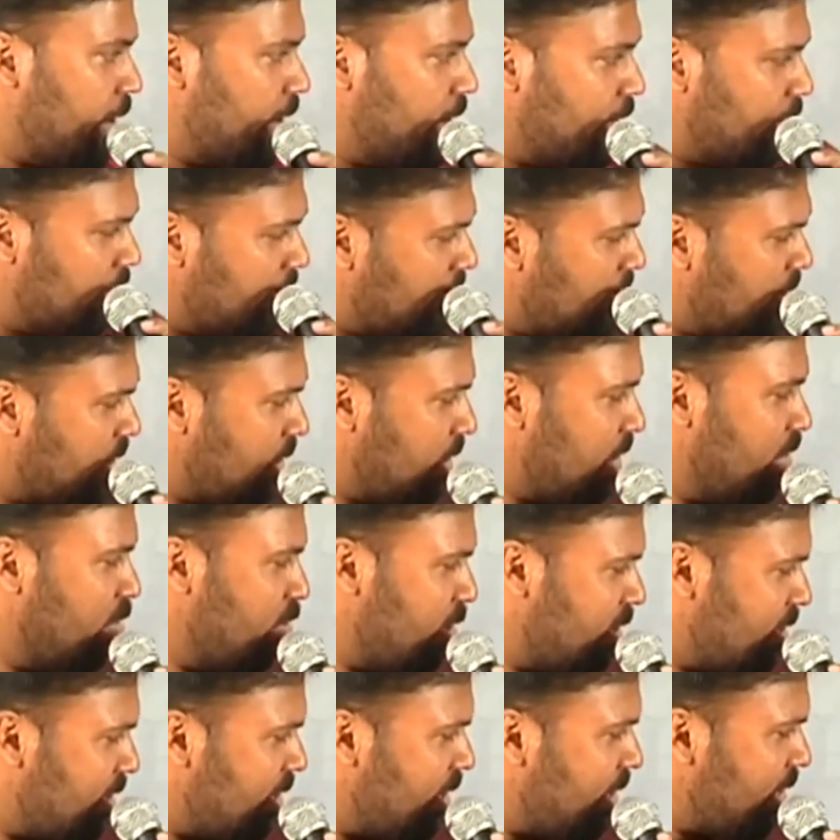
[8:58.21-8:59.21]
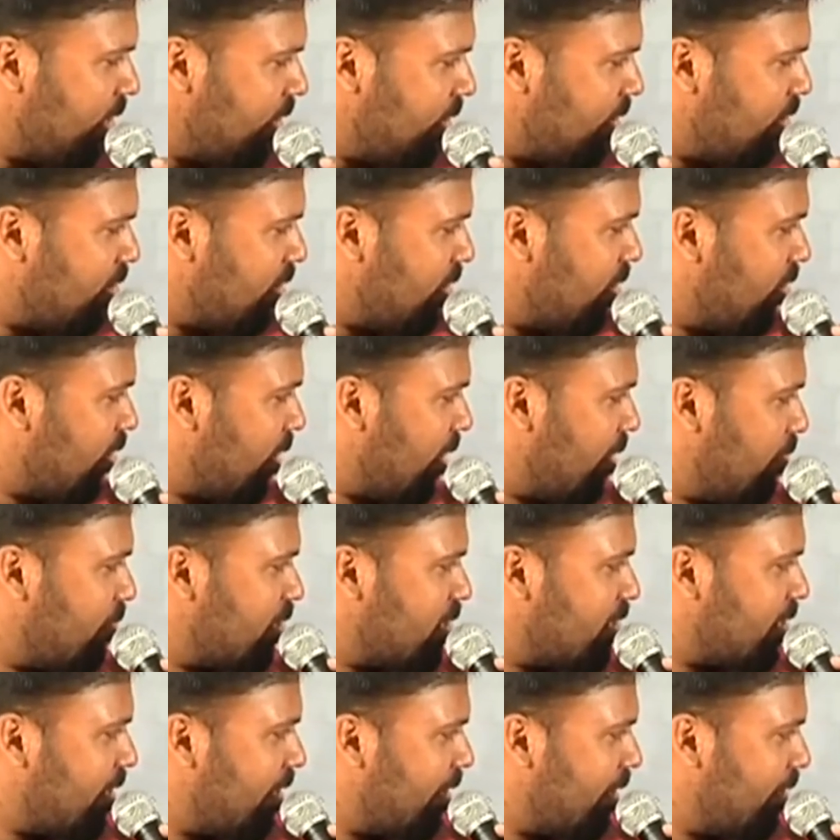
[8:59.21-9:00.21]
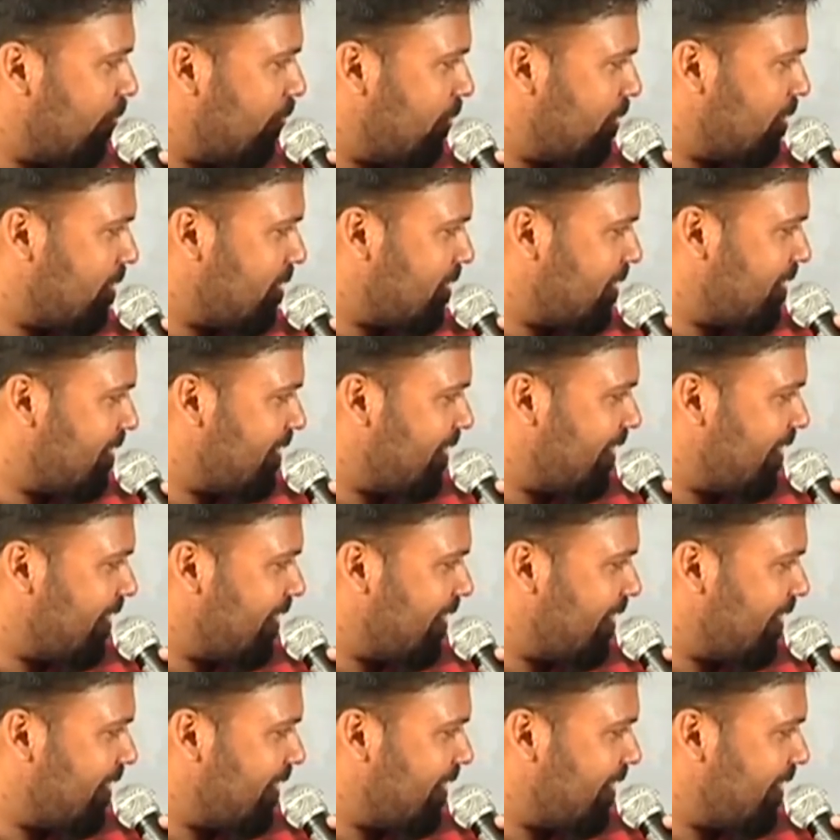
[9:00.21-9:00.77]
And you were telling there are no commercial elements.